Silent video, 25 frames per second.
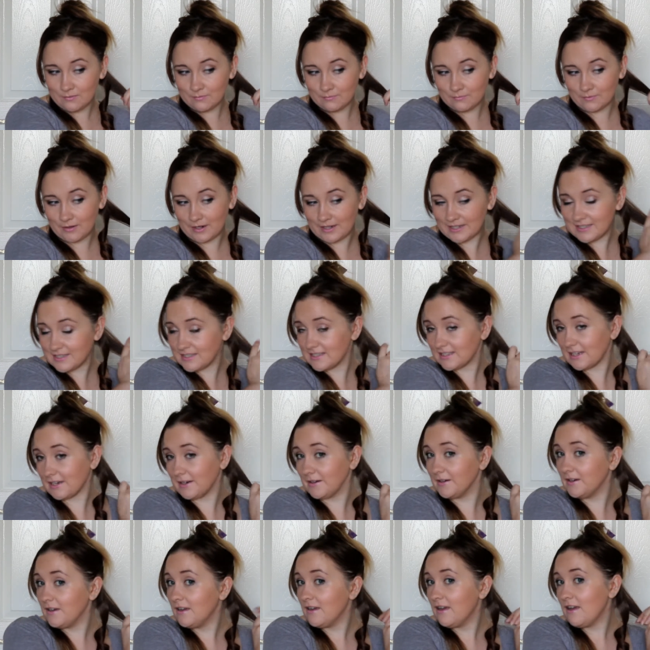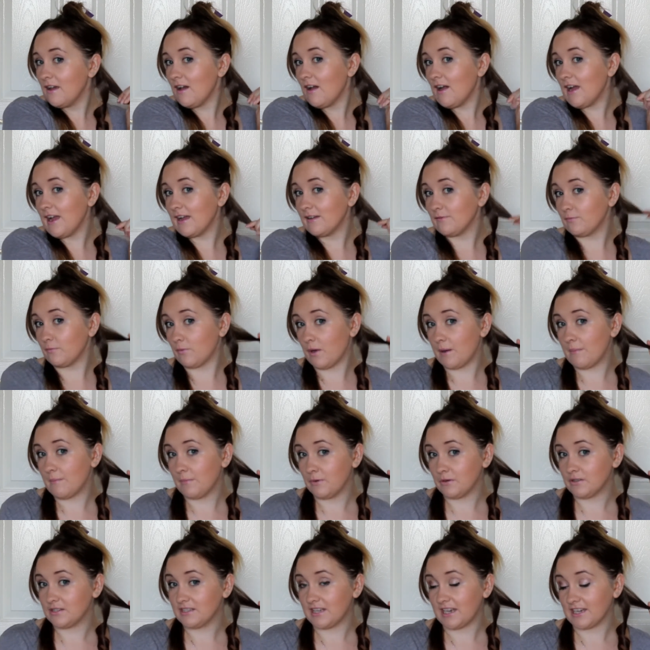Right, so I have one
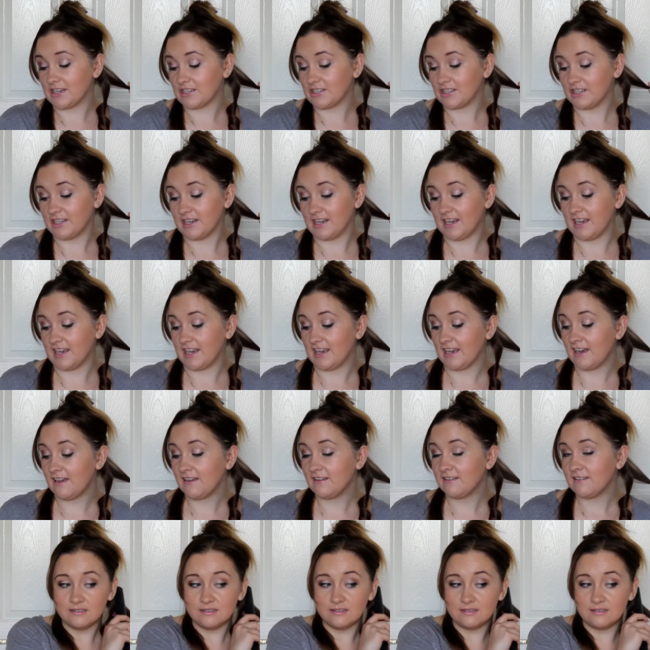more section here.